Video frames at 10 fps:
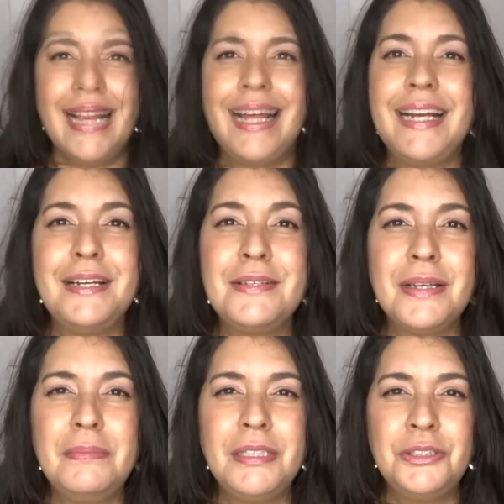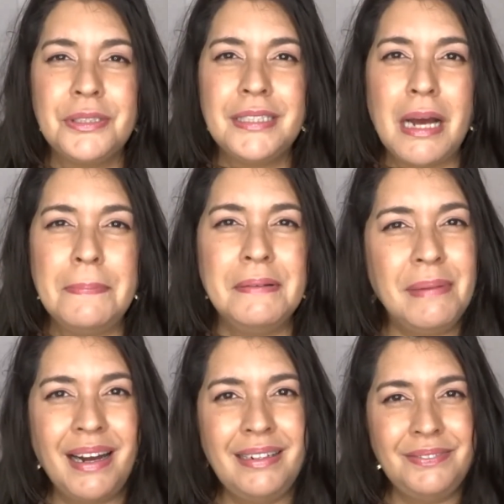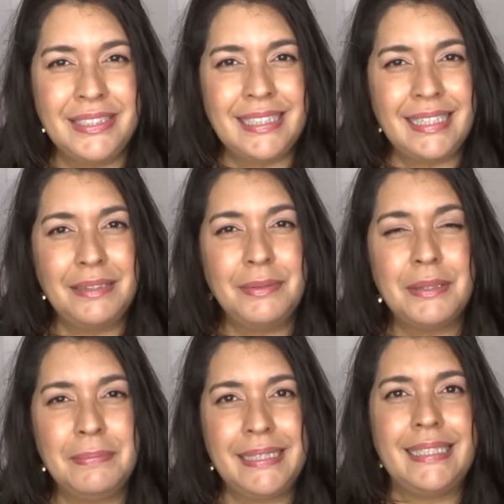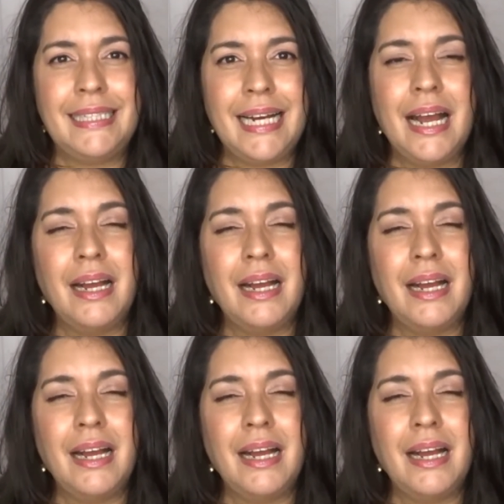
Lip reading: Thank you so much for stopping by and visiting with me today.